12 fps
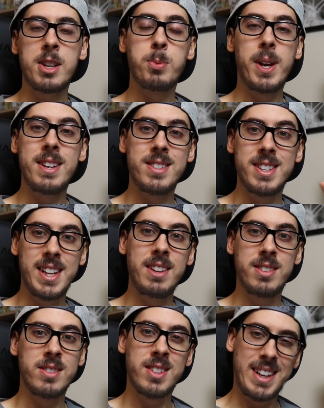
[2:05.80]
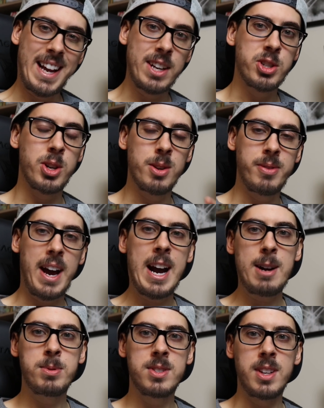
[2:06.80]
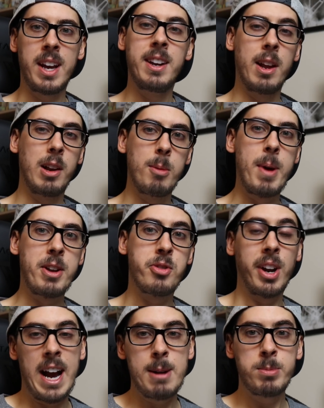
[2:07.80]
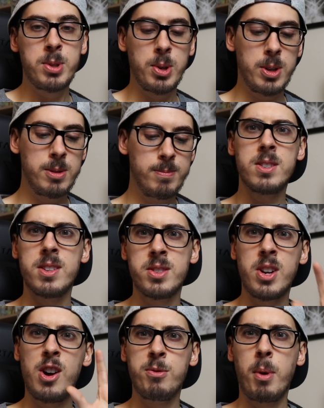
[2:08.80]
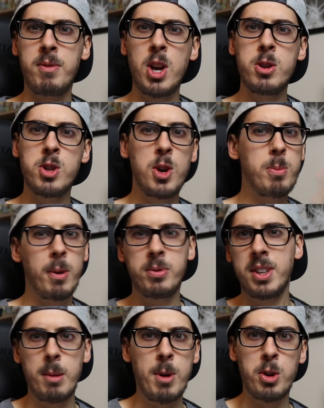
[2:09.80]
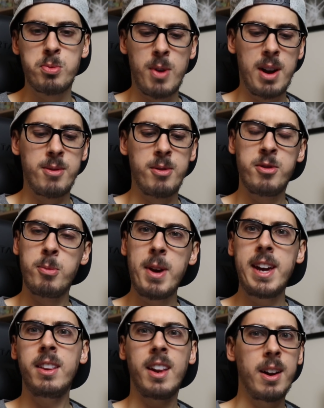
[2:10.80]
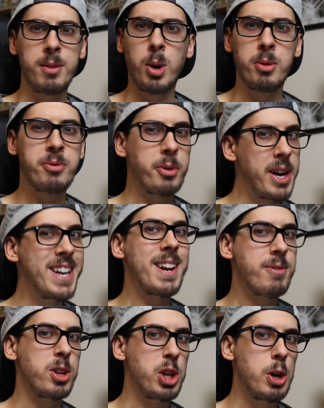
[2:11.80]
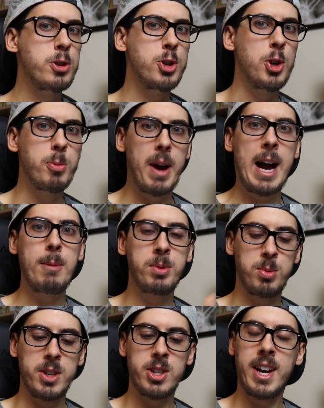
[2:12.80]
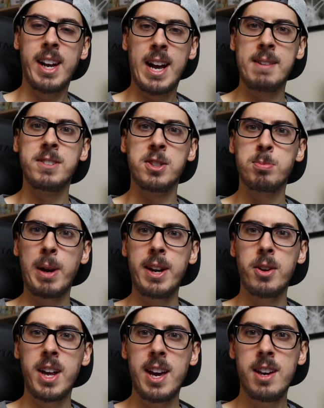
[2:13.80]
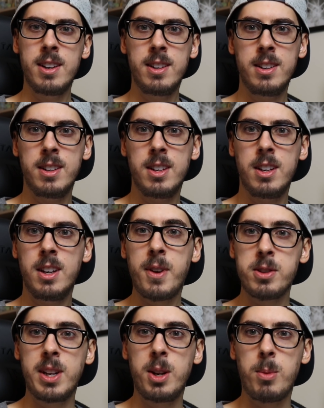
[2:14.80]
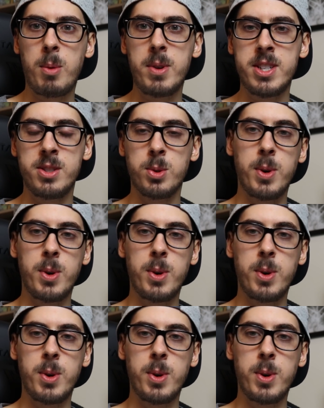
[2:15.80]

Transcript: That's where there's a decent selection of apps in the LaMetric App Store. So start off with YouTube, obviously the most relevant for me. I've got 3 different YouTube apps which I can have displayed on here. Firstly, the one which is